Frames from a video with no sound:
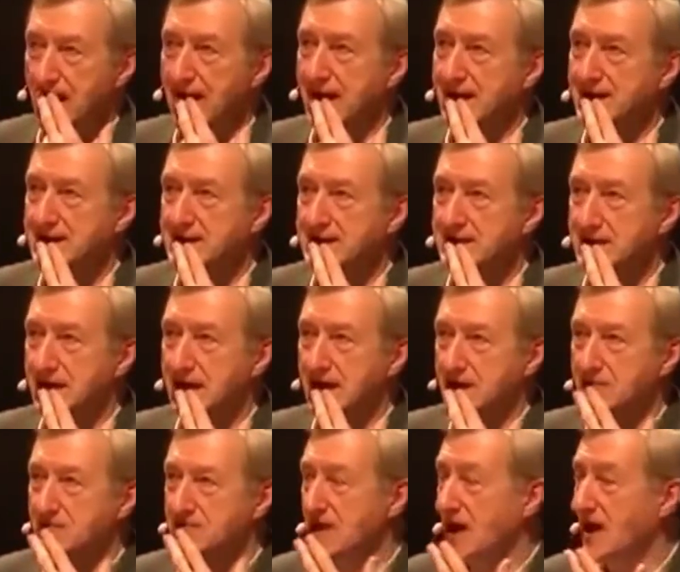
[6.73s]

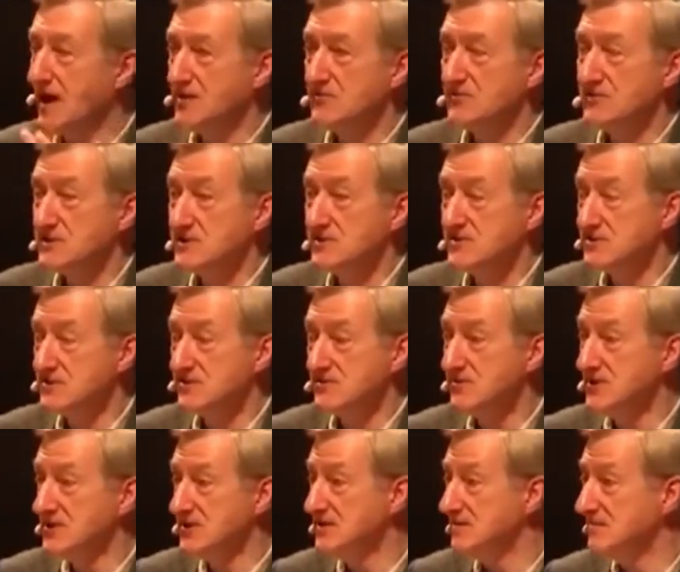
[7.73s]
I always used
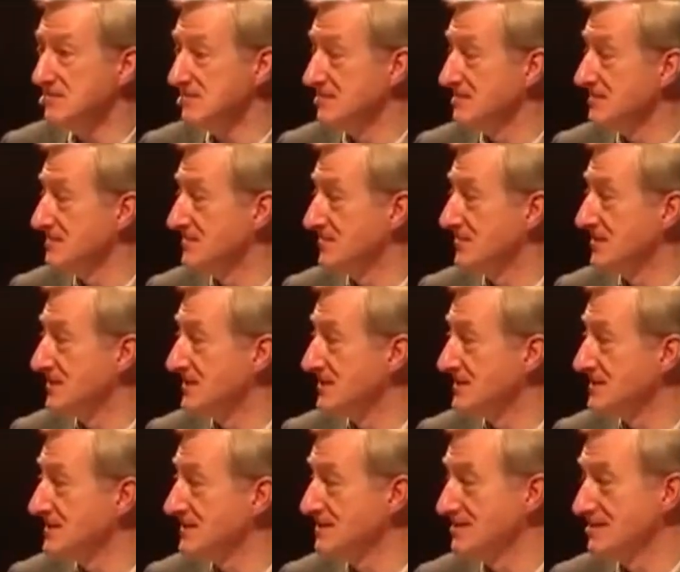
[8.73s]
to read
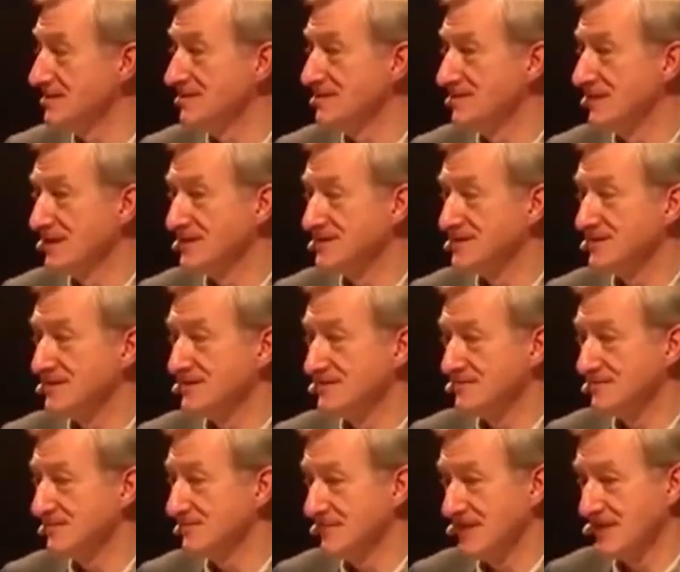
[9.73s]
thrillers as a,